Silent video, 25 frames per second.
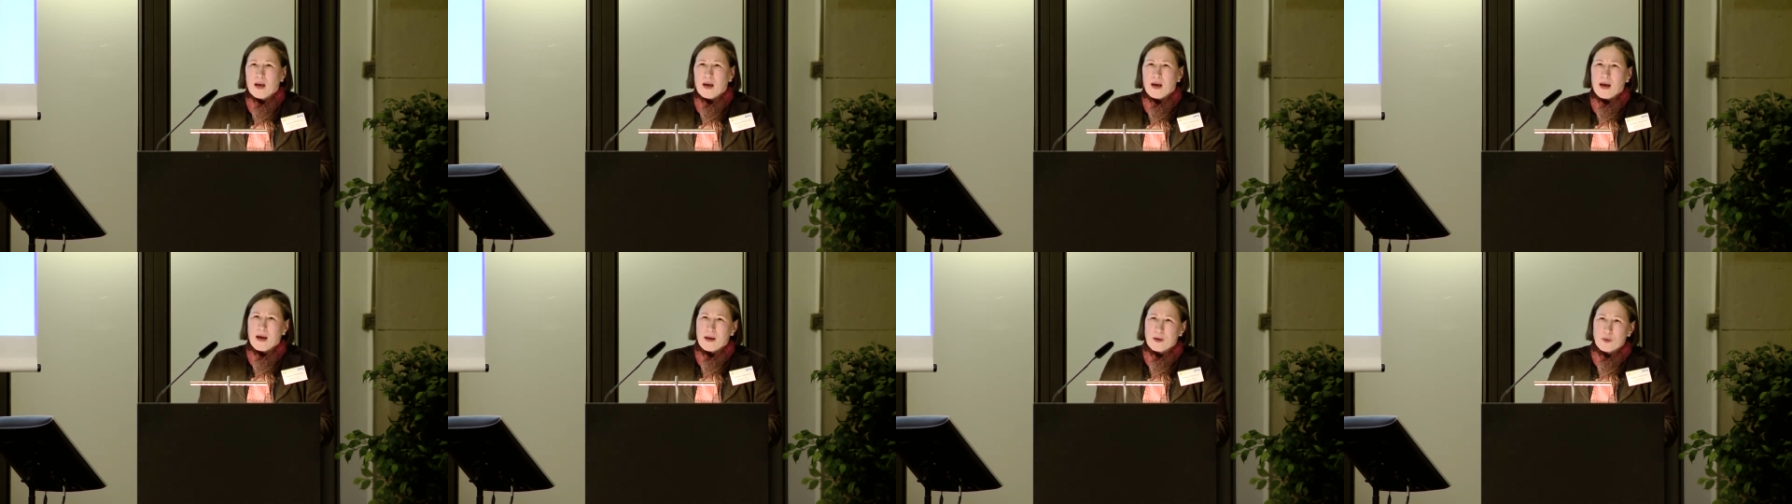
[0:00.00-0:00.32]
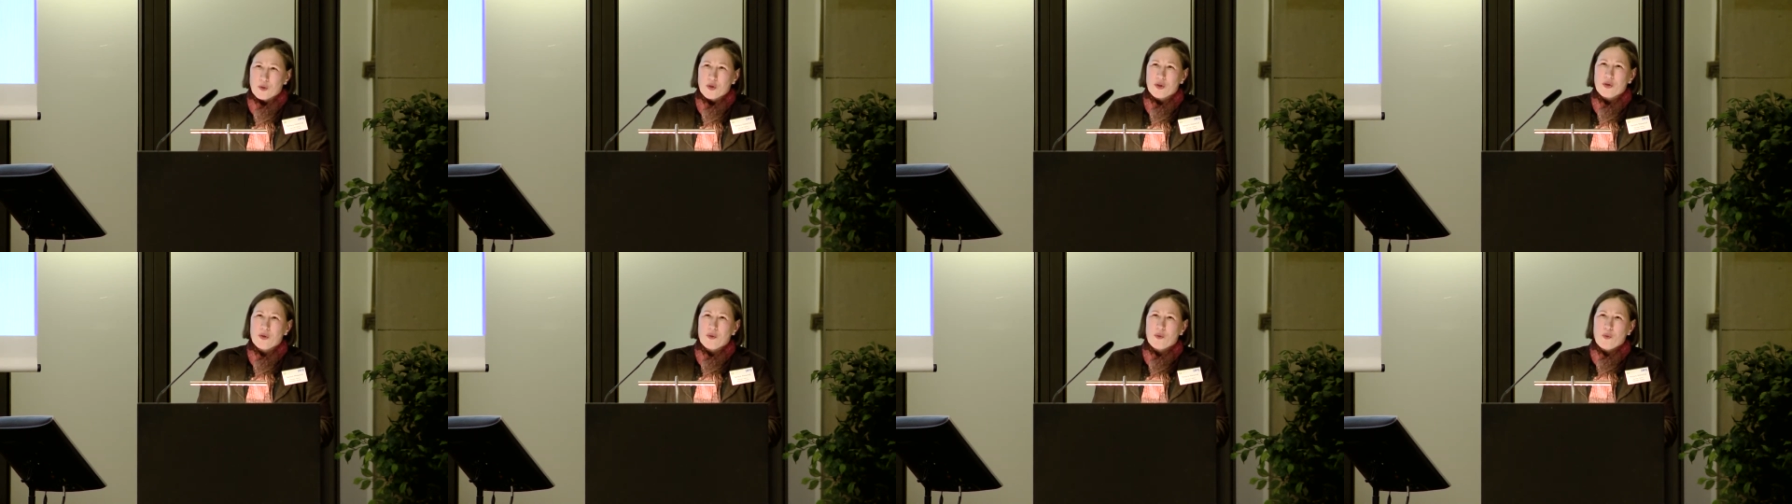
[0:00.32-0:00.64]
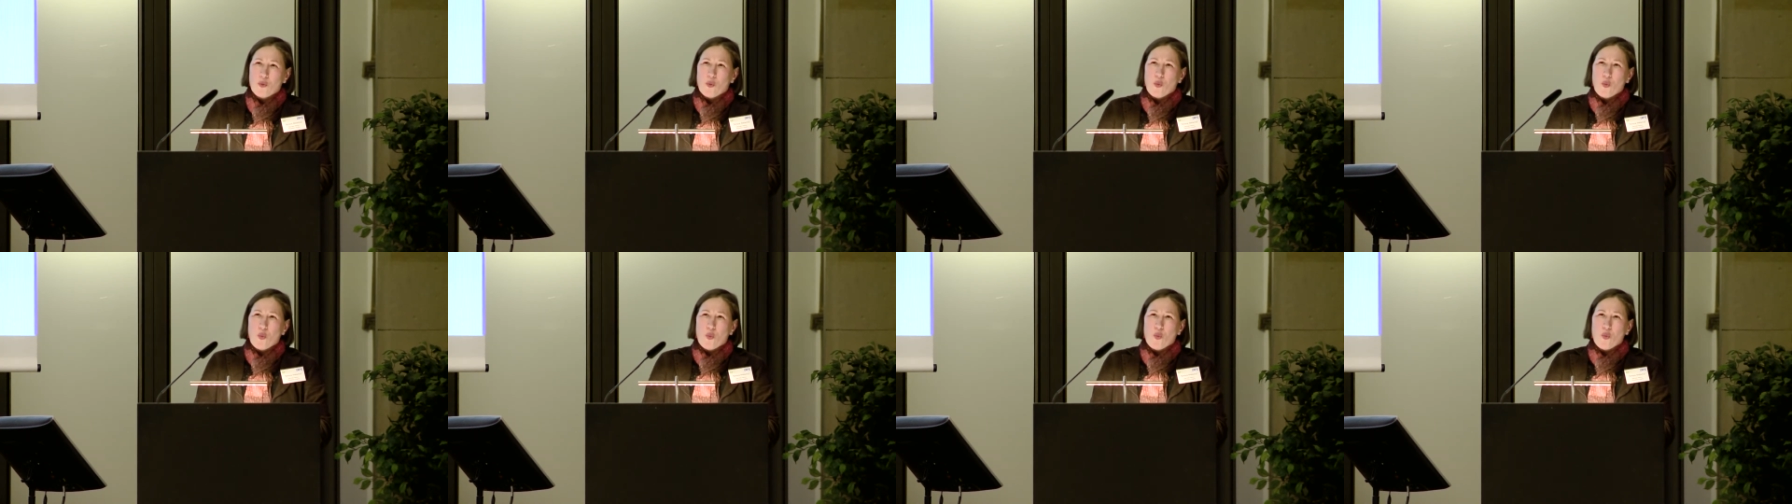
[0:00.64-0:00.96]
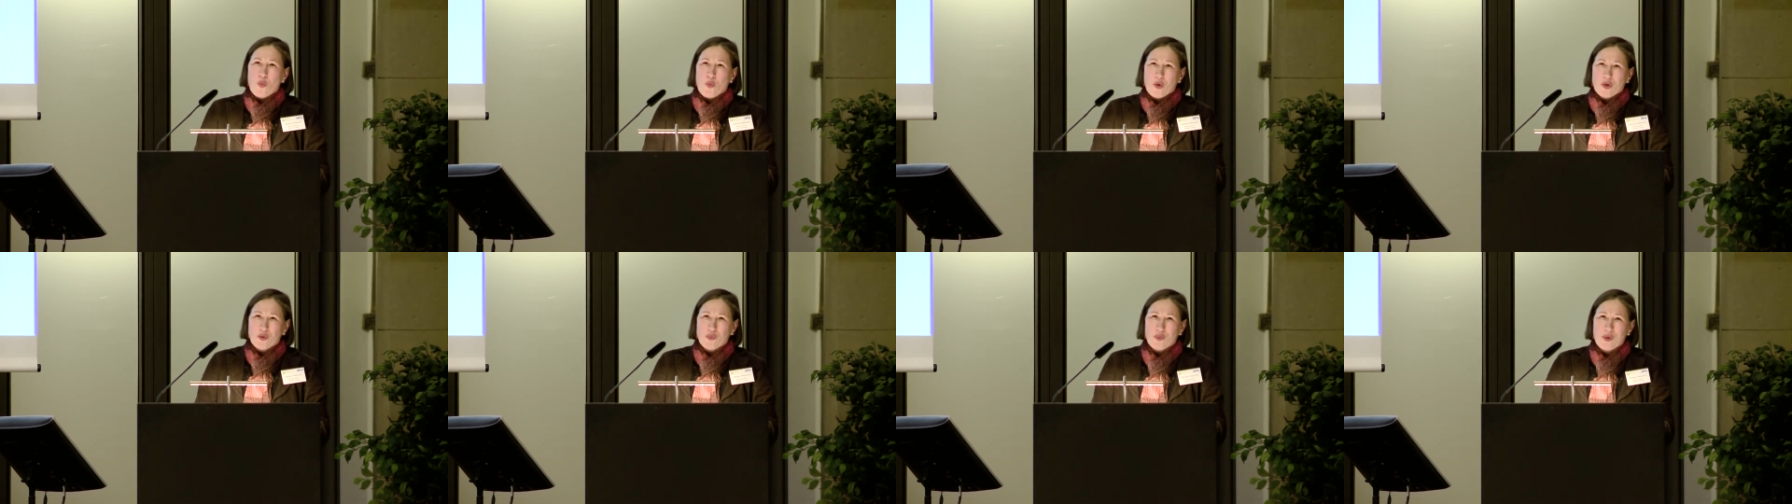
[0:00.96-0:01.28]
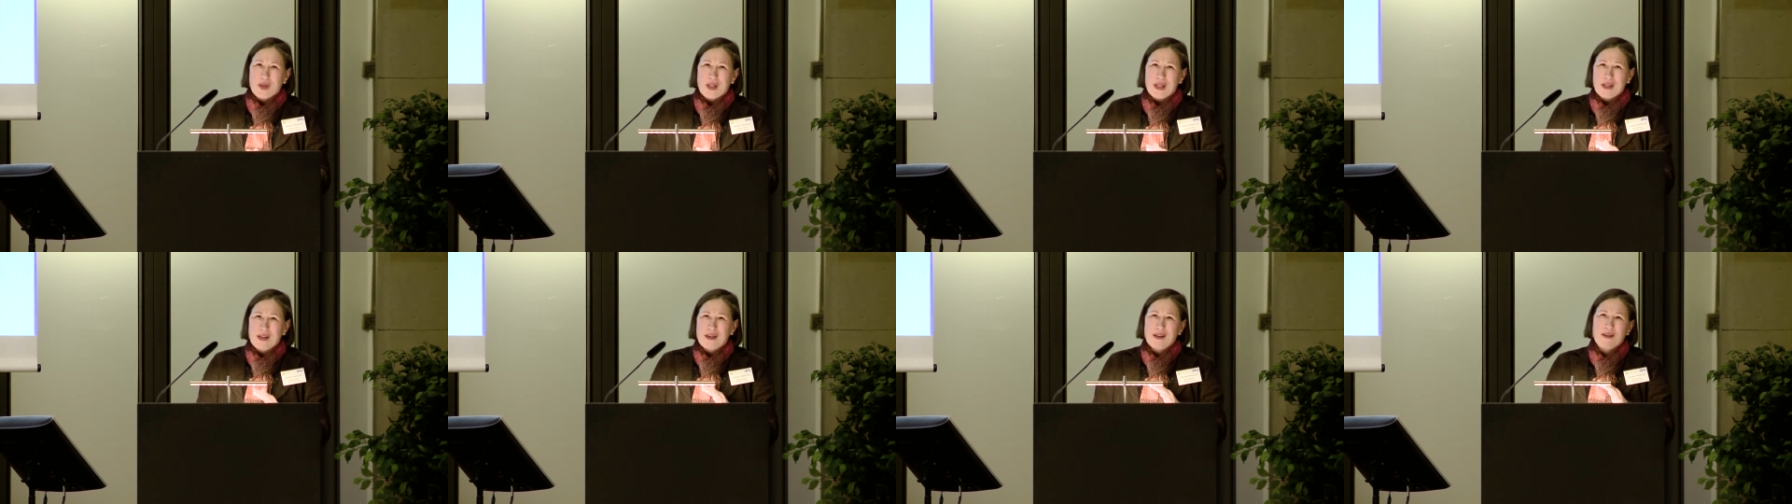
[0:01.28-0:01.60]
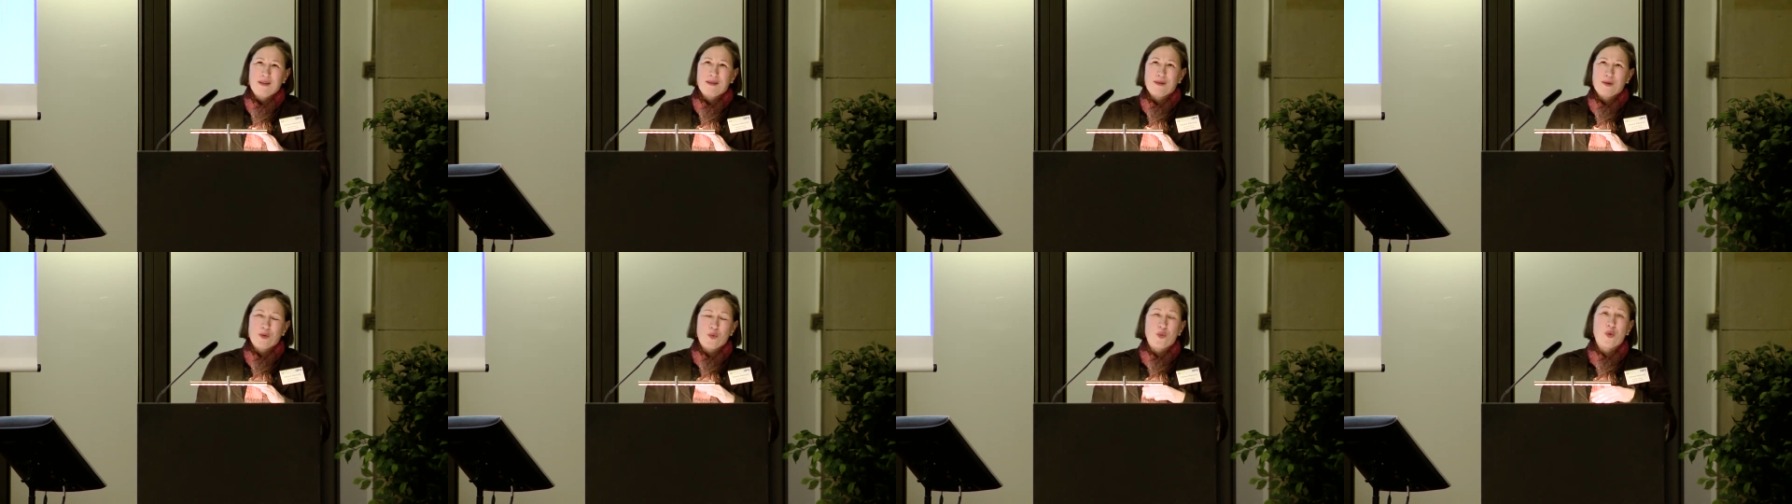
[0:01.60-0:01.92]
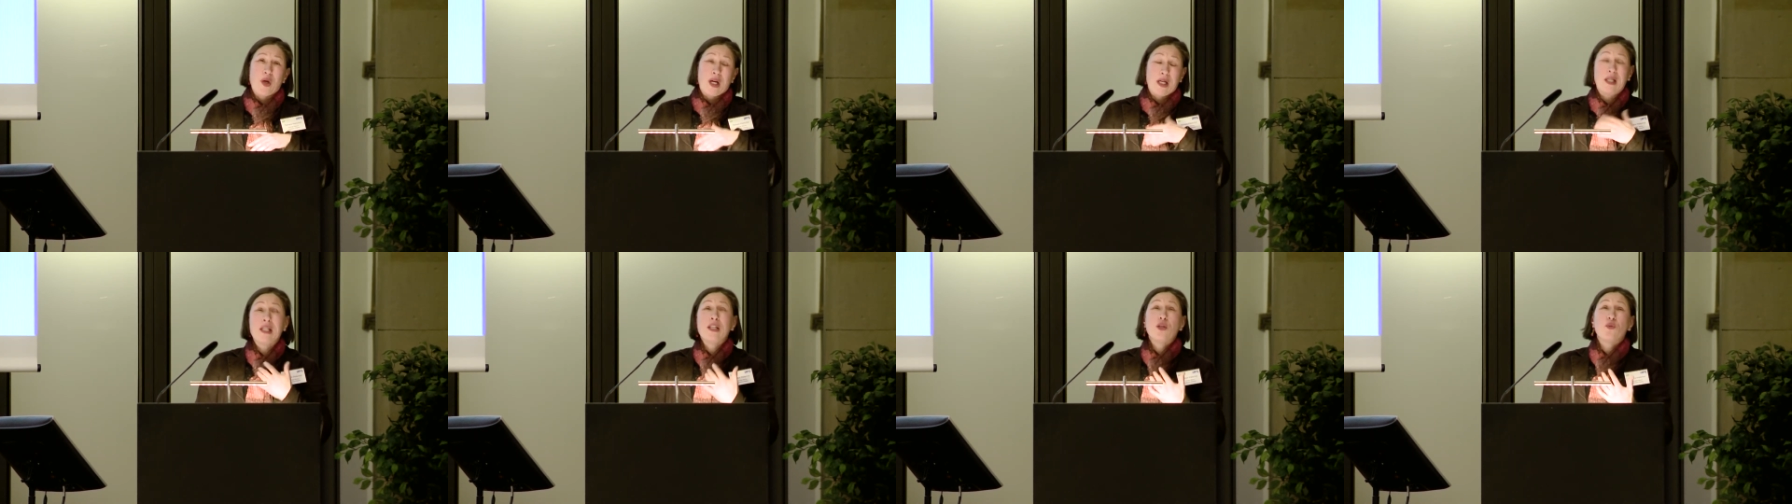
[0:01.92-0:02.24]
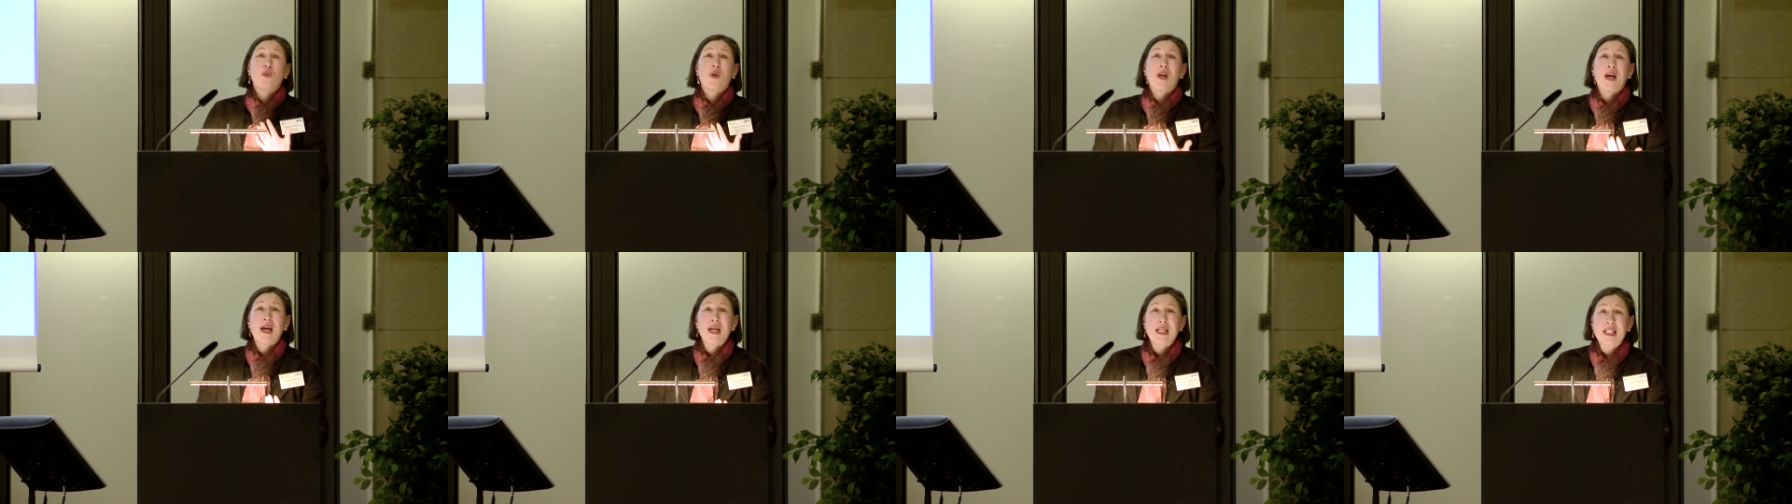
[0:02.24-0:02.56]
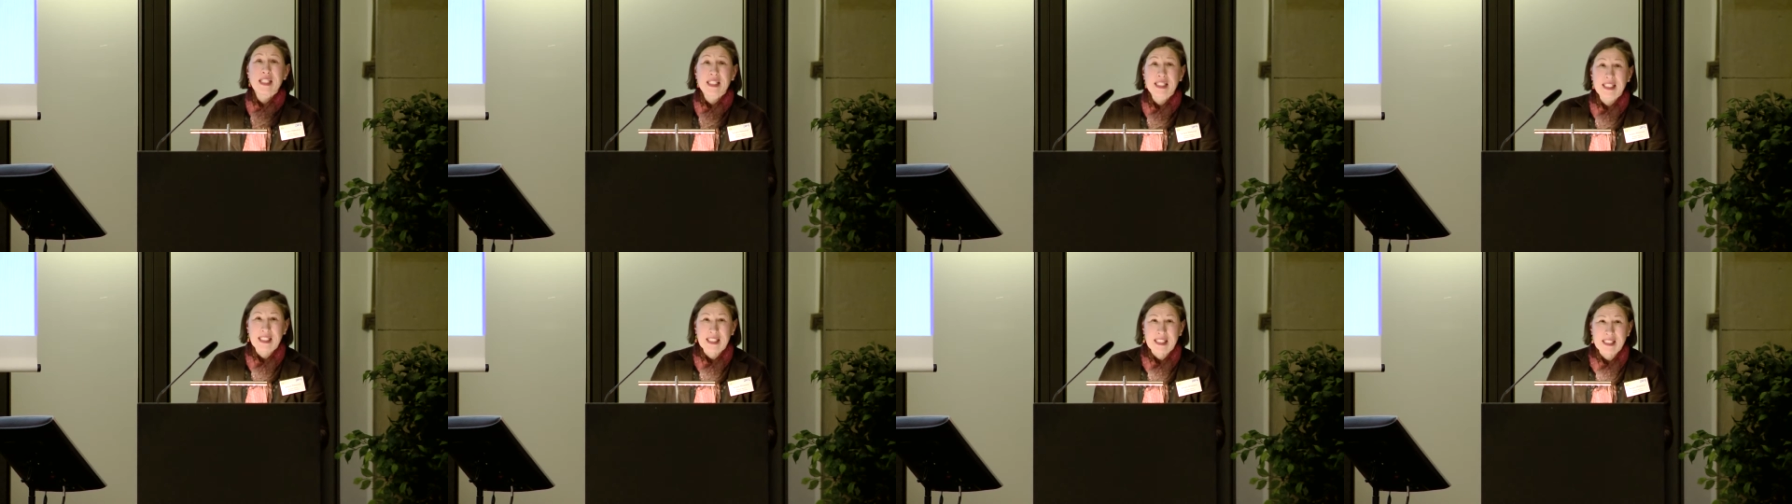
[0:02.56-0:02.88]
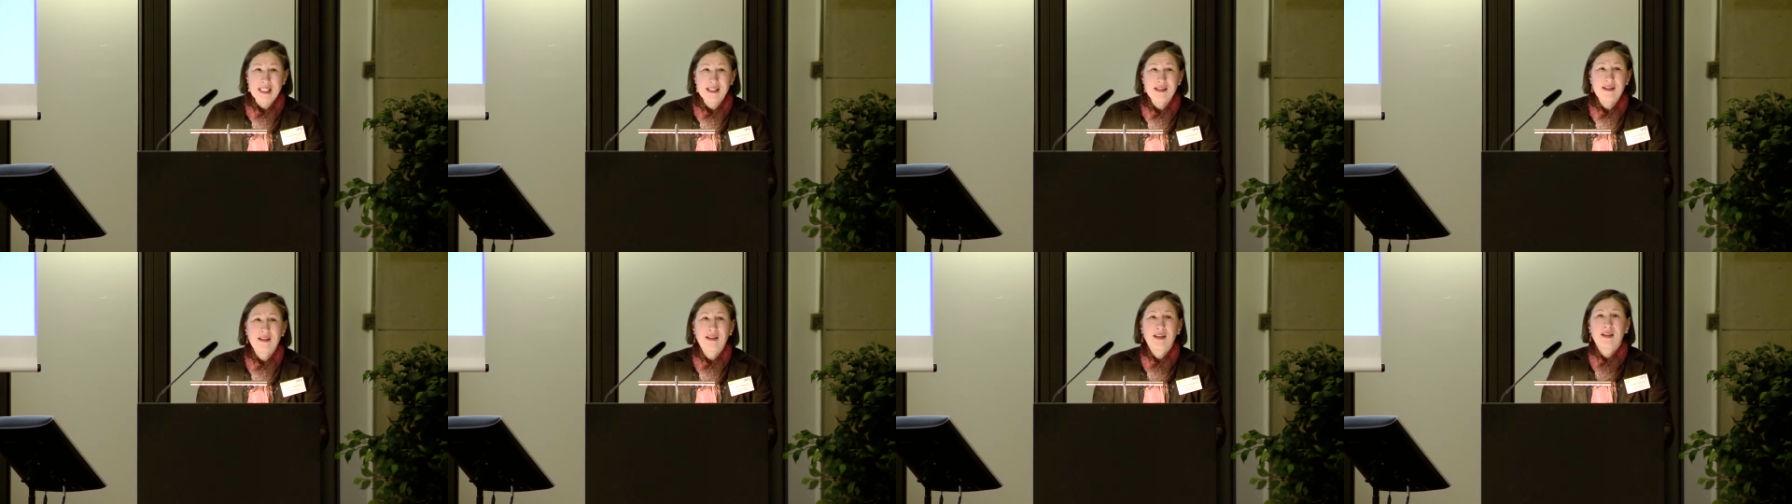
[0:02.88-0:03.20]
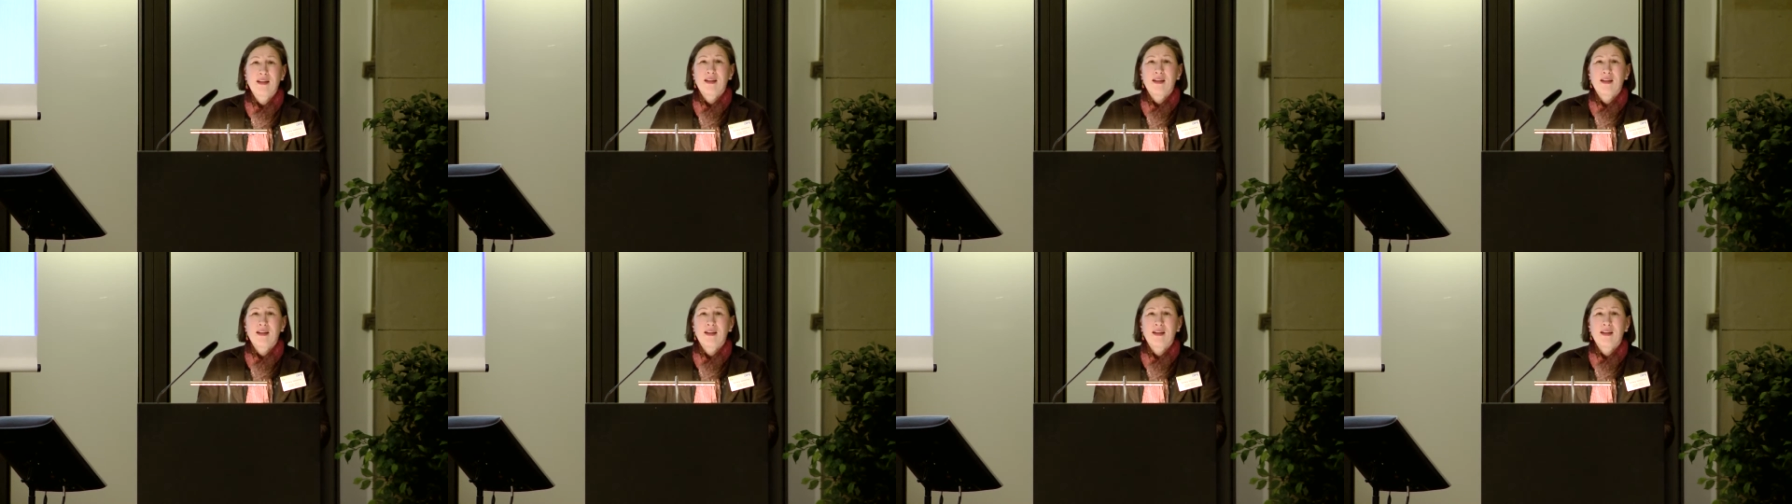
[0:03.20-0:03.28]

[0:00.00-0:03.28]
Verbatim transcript: and what we, at least what I see,